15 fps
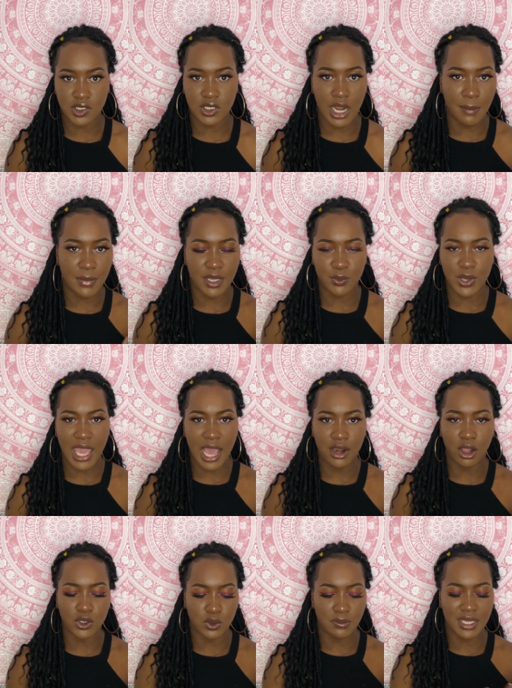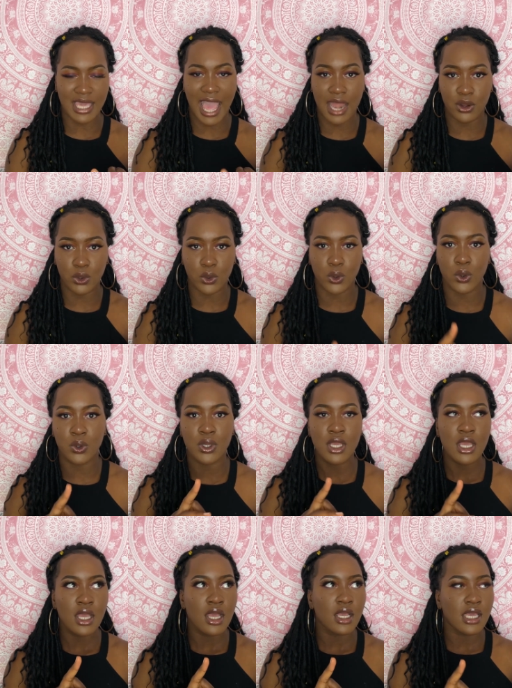so like we had ours with mechanical
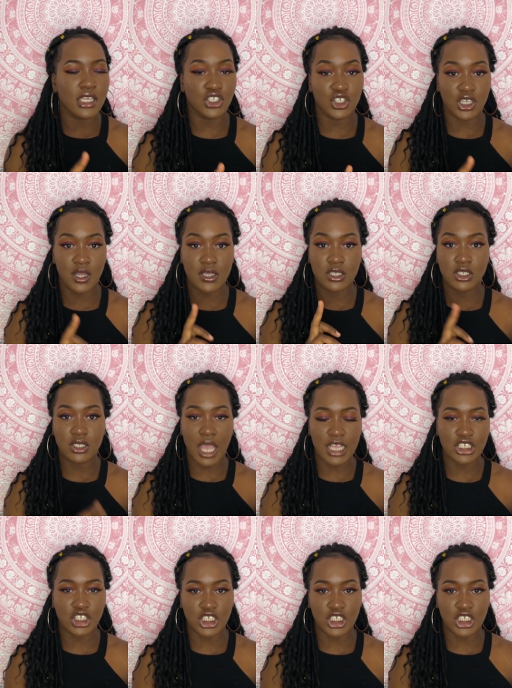engineering and